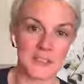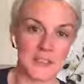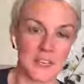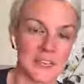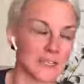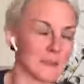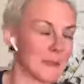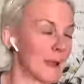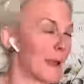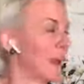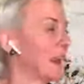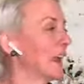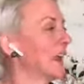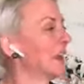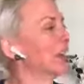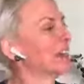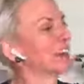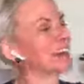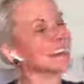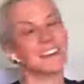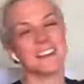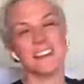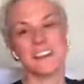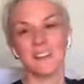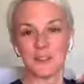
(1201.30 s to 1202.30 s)
Tasmania.
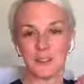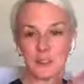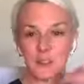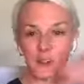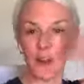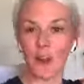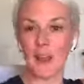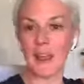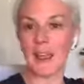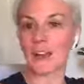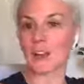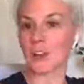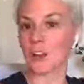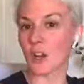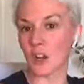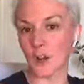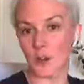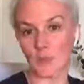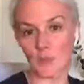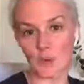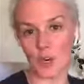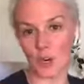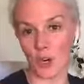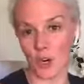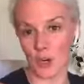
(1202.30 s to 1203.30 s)
we'll go, and
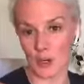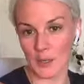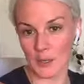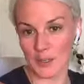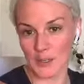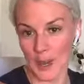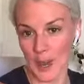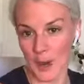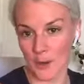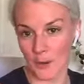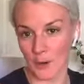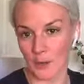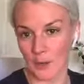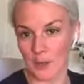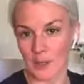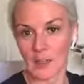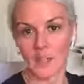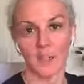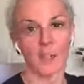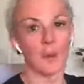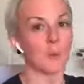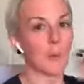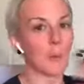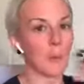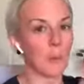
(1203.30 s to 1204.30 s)
I'm not going to Darwin,
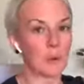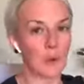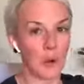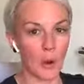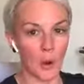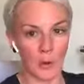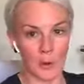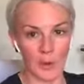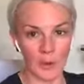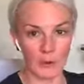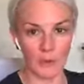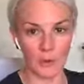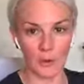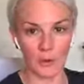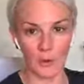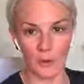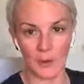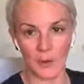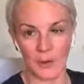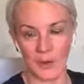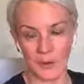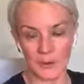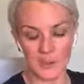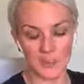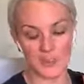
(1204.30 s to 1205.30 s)
but we're going everywhere
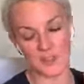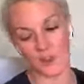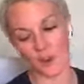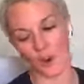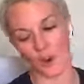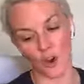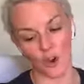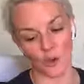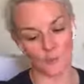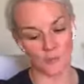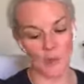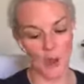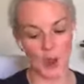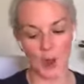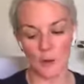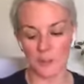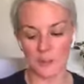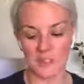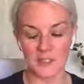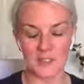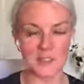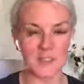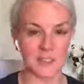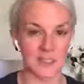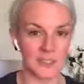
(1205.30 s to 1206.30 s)
else. So
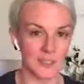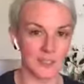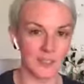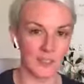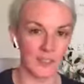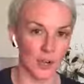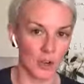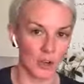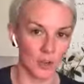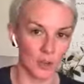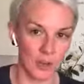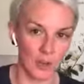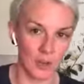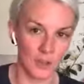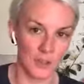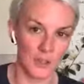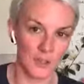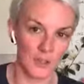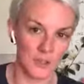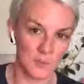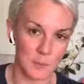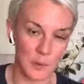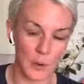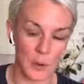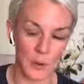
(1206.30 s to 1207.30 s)
Melbourne, Sydney, Gold
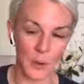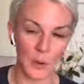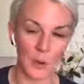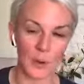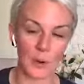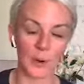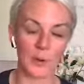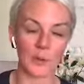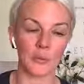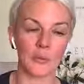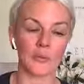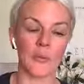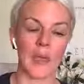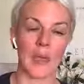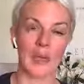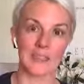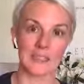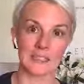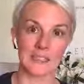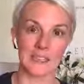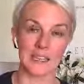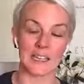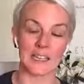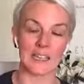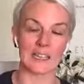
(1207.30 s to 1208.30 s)
Coast, Perth,
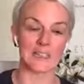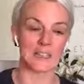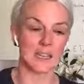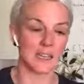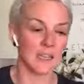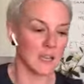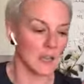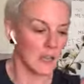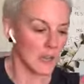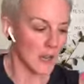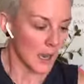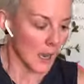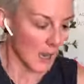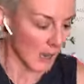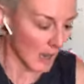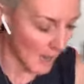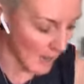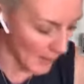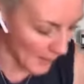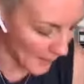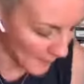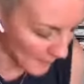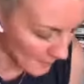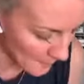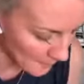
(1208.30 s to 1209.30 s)
Adelaide.
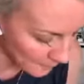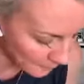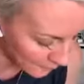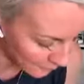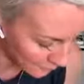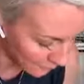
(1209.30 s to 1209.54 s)
Um,